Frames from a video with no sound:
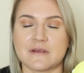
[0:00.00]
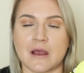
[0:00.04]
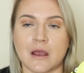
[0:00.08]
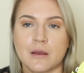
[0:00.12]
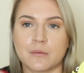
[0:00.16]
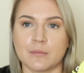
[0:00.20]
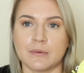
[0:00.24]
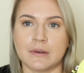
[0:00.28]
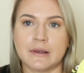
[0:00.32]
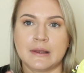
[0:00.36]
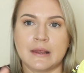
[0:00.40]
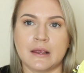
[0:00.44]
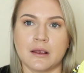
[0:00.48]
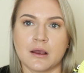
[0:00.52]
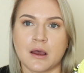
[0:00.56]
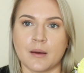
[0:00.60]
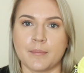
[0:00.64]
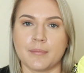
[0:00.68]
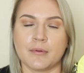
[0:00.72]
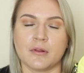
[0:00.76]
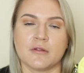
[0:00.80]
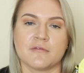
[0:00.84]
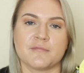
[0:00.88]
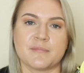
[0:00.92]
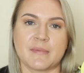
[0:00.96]
I will link a
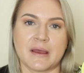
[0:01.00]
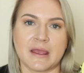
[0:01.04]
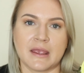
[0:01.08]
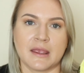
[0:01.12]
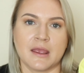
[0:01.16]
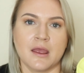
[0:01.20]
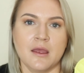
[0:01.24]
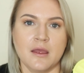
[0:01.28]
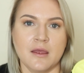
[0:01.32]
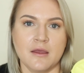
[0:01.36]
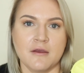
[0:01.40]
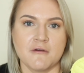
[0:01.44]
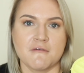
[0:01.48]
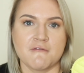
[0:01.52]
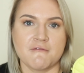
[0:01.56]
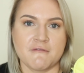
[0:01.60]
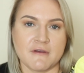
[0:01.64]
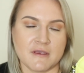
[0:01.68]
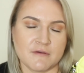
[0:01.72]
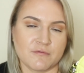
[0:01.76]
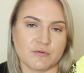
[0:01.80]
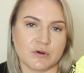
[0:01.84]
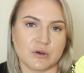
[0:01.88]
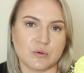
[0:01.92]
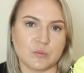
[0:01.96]
couple of my
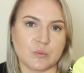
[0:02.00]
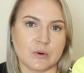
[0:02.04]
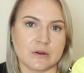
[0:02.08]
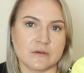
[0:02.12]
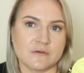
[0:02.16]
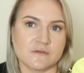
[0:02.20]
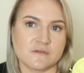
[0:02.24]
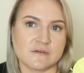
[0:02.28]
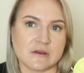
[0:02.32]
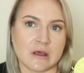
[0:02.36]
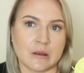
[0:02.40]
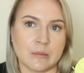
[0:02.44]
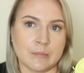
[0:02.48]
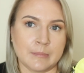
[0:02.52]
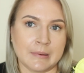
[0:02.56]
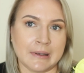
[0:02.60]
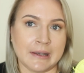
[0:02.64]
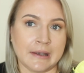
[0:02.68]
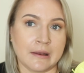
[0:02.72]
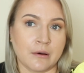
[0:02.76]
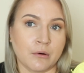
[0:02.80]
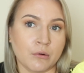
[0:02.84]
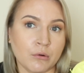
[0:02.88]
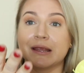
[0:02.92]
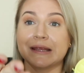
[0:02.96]
favorite ones down
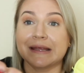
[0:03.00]
below.